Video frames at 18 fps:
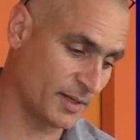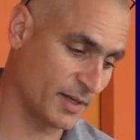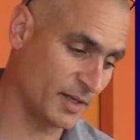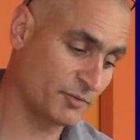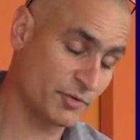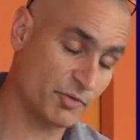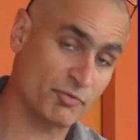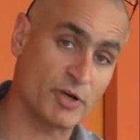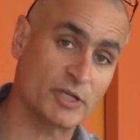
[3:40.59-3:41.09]

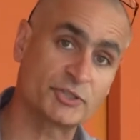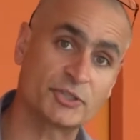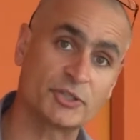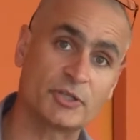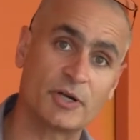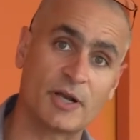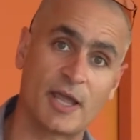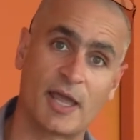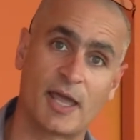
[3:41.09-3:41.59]

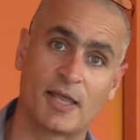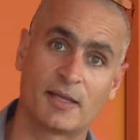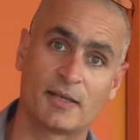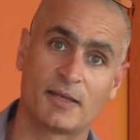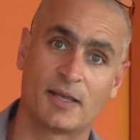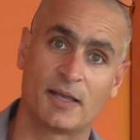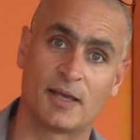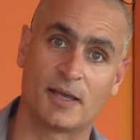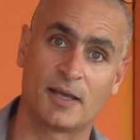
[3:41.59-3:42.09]
infrastructure,
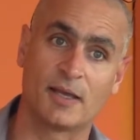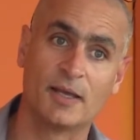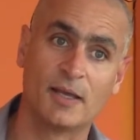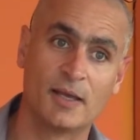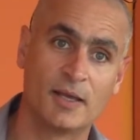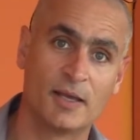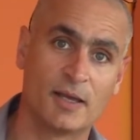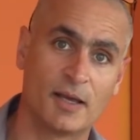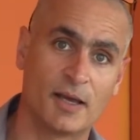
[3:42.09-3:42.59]
and
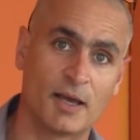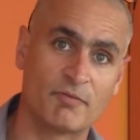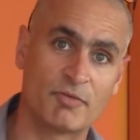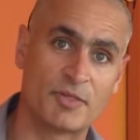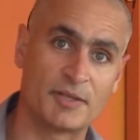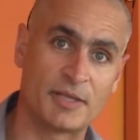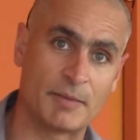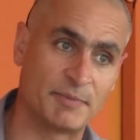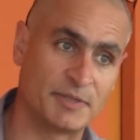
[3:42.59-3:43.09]

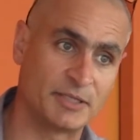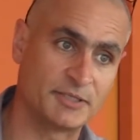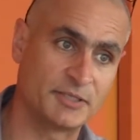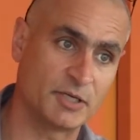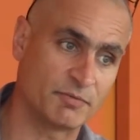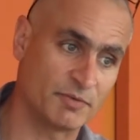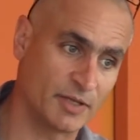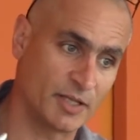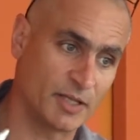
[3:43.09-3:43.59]
obviously the
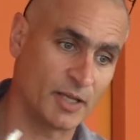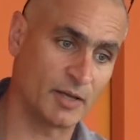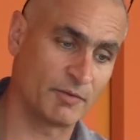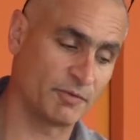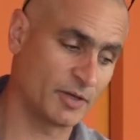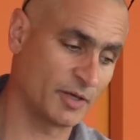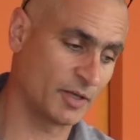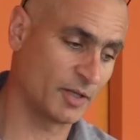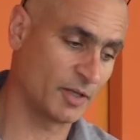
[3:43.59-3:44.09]
ability of a
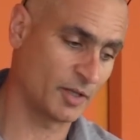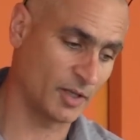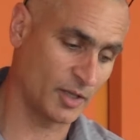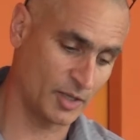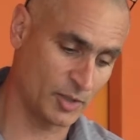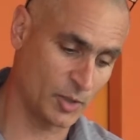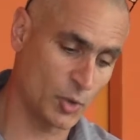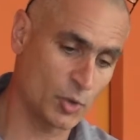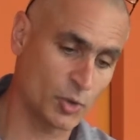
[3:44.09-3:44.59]

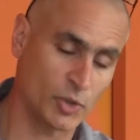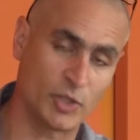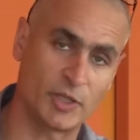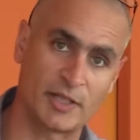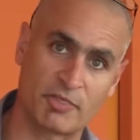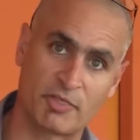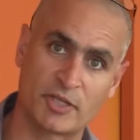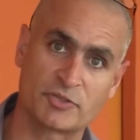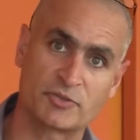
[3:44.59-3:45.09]
local
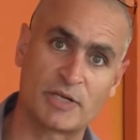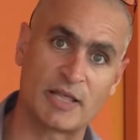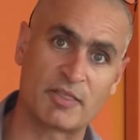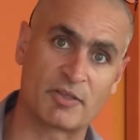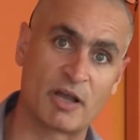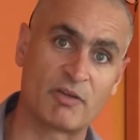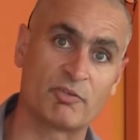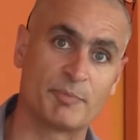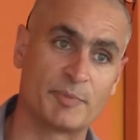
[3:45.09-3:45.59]
and
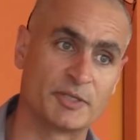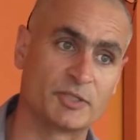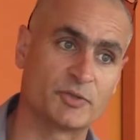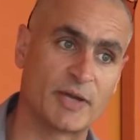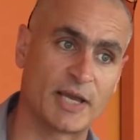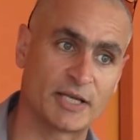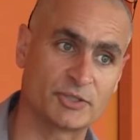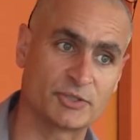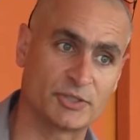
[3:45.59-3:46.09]
centralized government
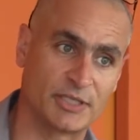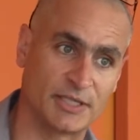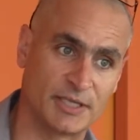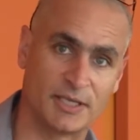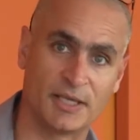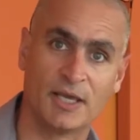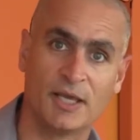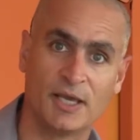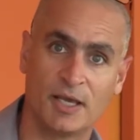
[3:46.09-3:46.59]
to
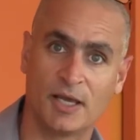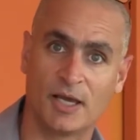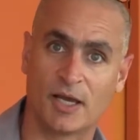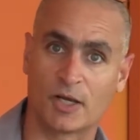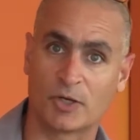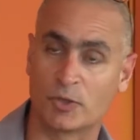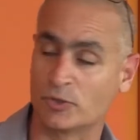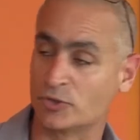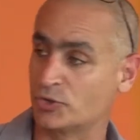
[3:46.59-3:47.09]
actually
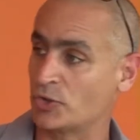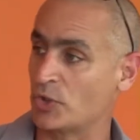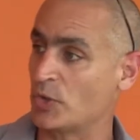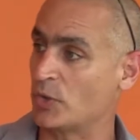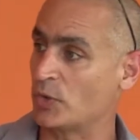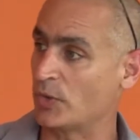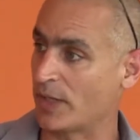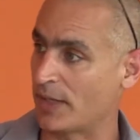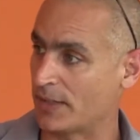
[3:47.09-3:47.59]

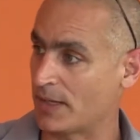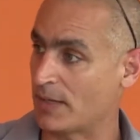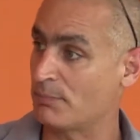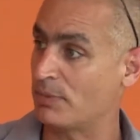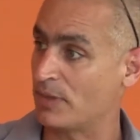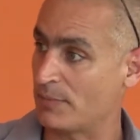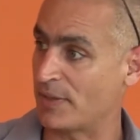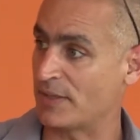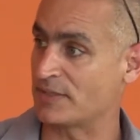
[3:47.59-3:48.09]
control and
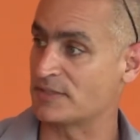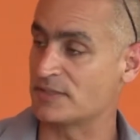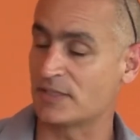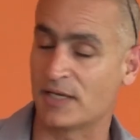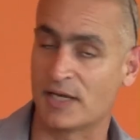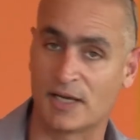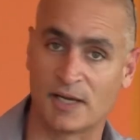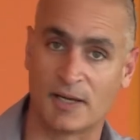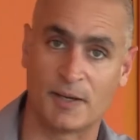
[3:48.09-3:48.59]
implement
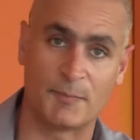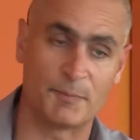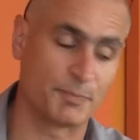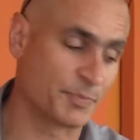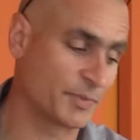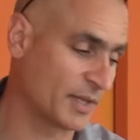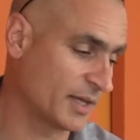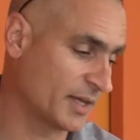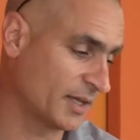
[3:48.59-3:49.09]

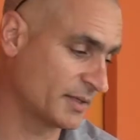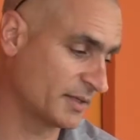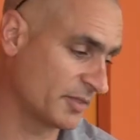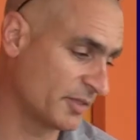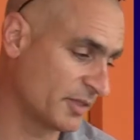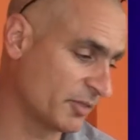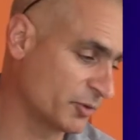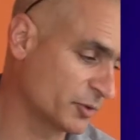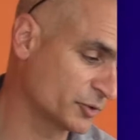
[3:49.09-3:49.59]

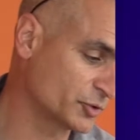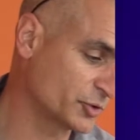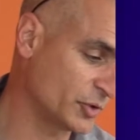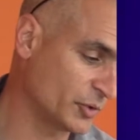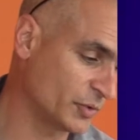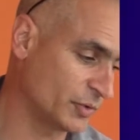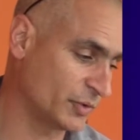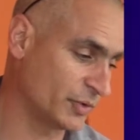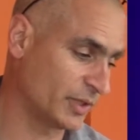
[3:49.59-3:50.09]
disease
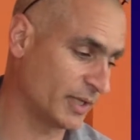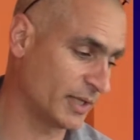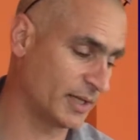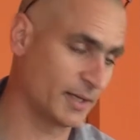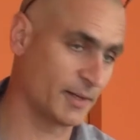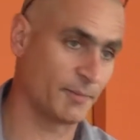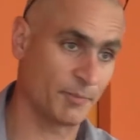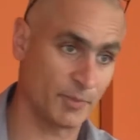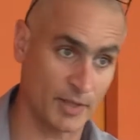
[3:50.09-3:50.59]
control
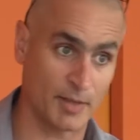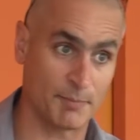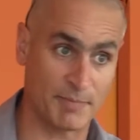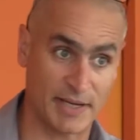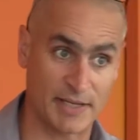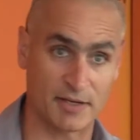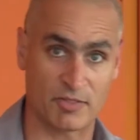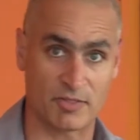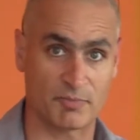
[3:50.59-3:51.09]

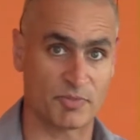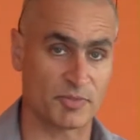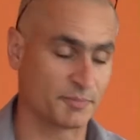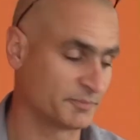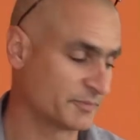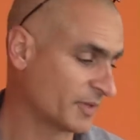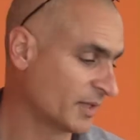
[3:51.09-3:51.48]
mechanisms.